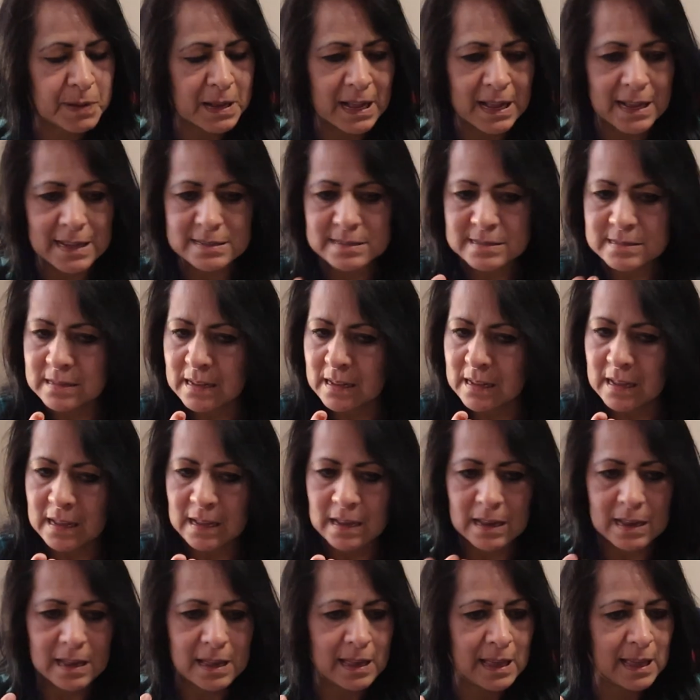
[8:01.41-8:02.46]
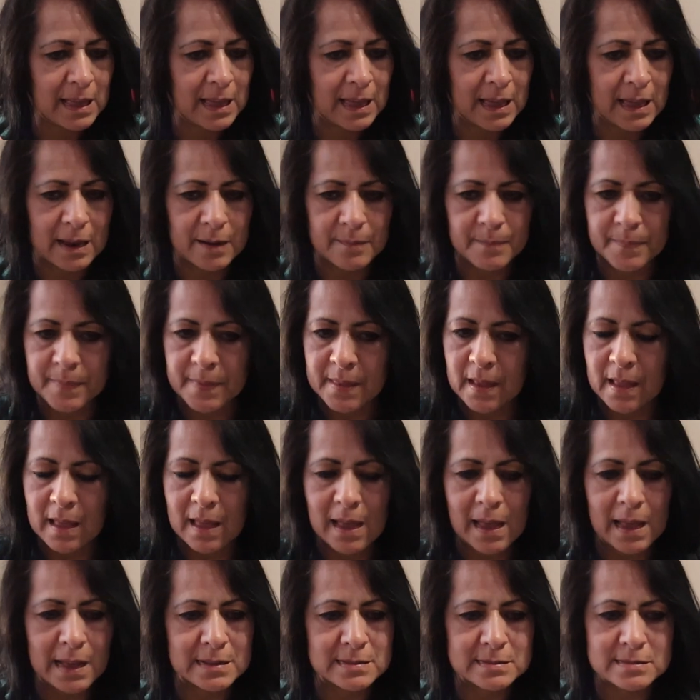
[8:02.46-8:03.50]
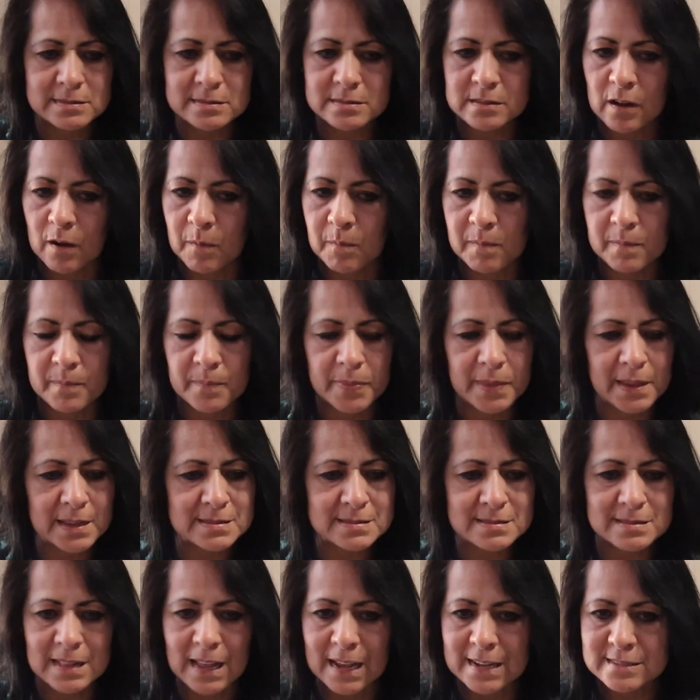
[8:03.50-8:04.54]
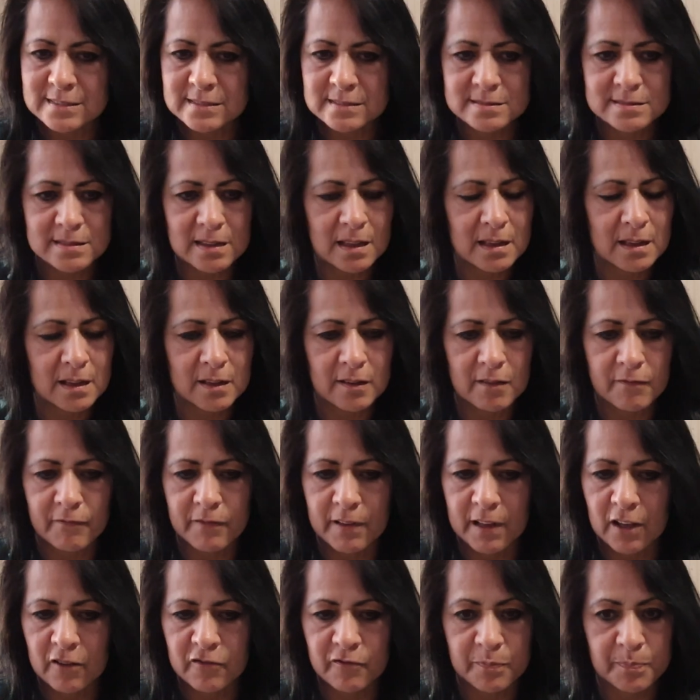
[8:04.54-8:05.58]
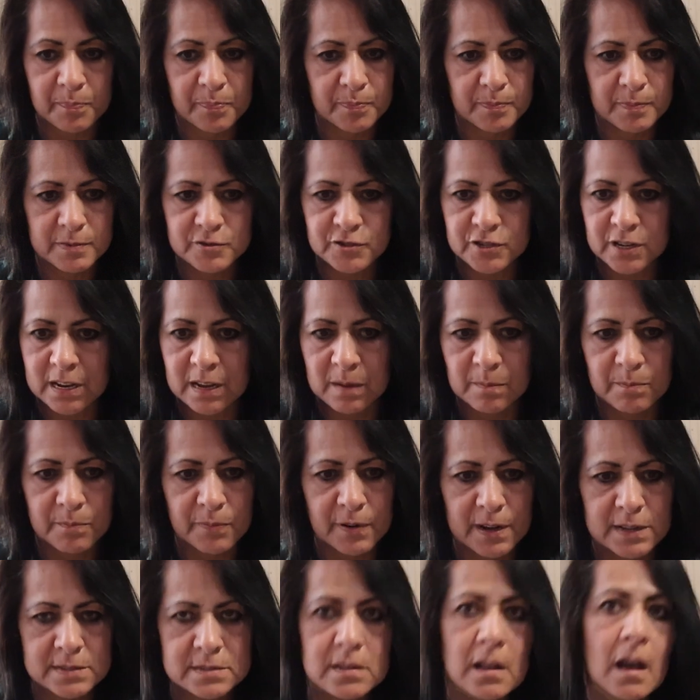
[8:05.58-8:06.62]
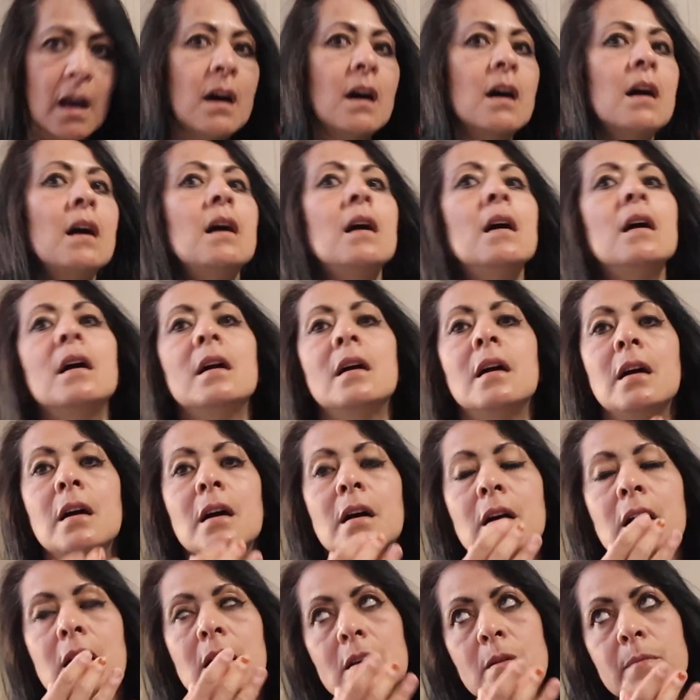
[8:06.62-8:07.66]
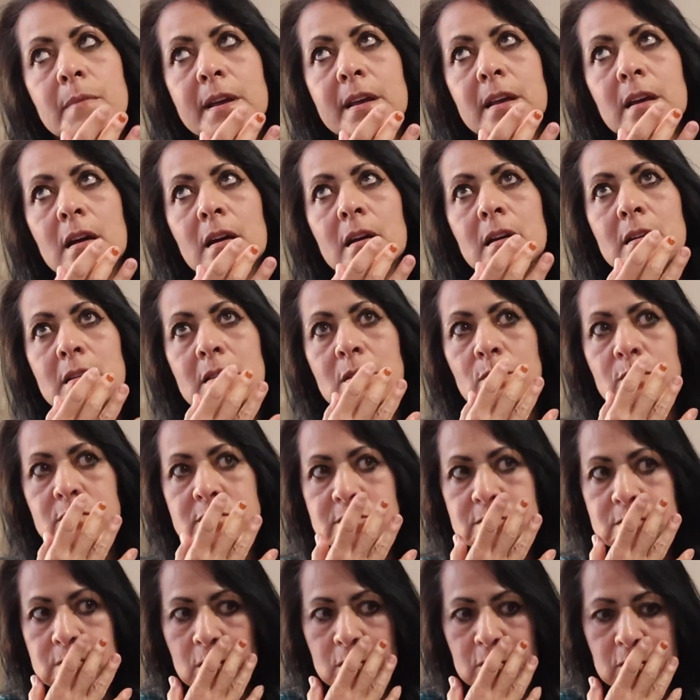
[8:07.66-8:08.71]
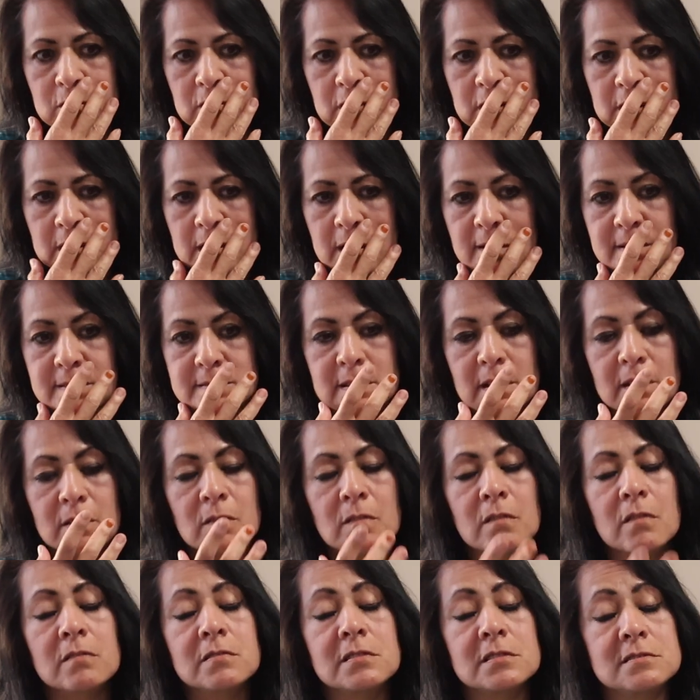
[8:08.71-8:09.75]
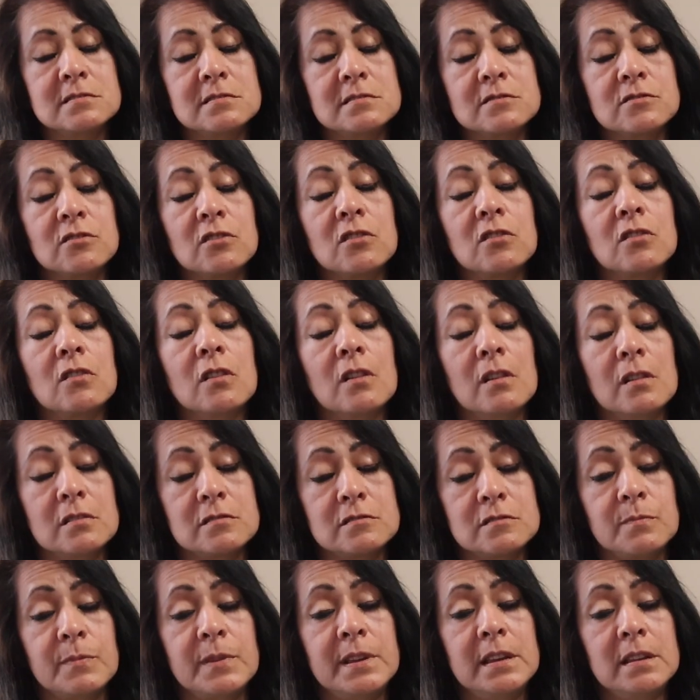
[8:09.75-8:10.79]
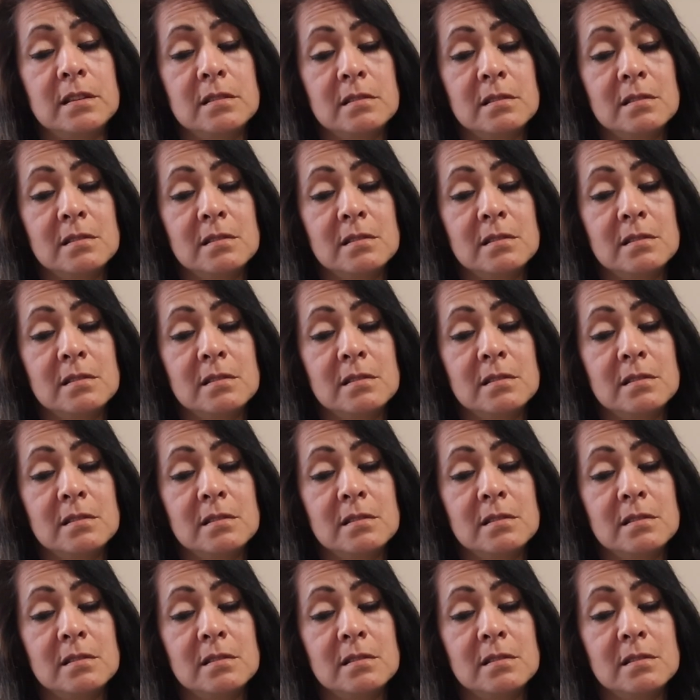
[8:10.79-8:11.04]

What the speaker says: pasta, and some slices of chicken breast. Oh my God, it was so good. And I was like, oh, this is going to cost me.